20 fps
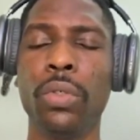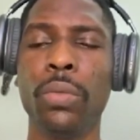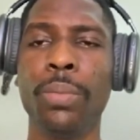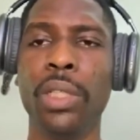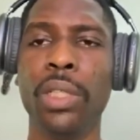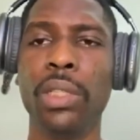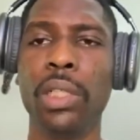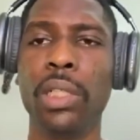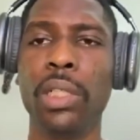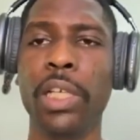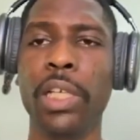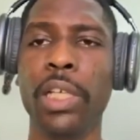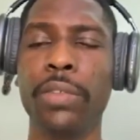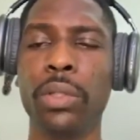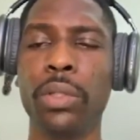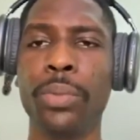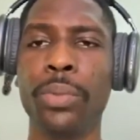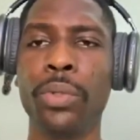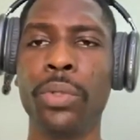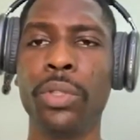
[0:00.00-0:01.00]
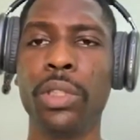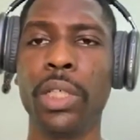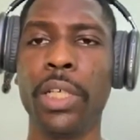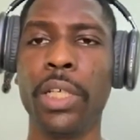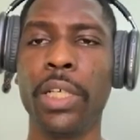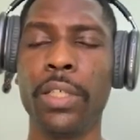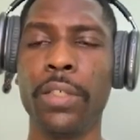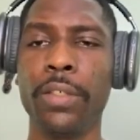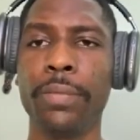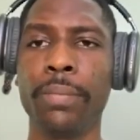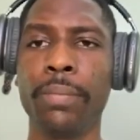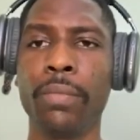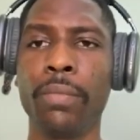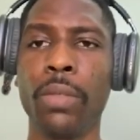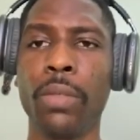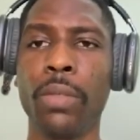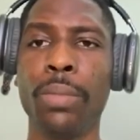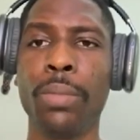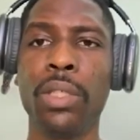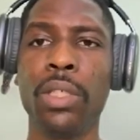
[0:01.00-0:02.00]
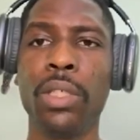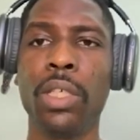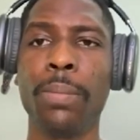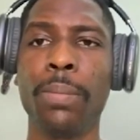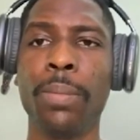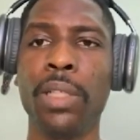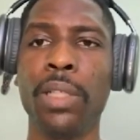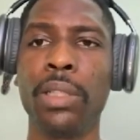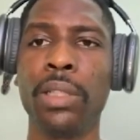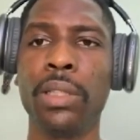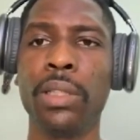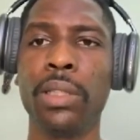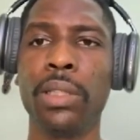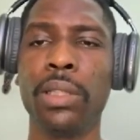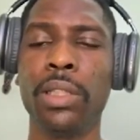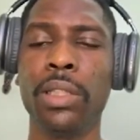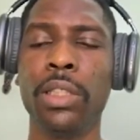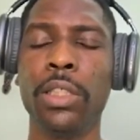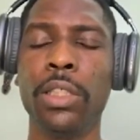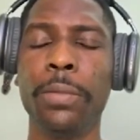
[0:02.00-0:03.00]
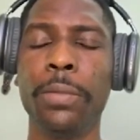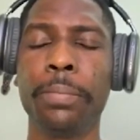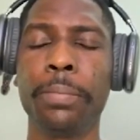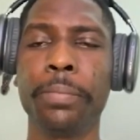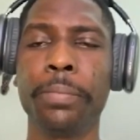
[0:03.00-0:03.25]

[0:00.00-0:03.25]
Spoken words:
basic life support and basic emergency,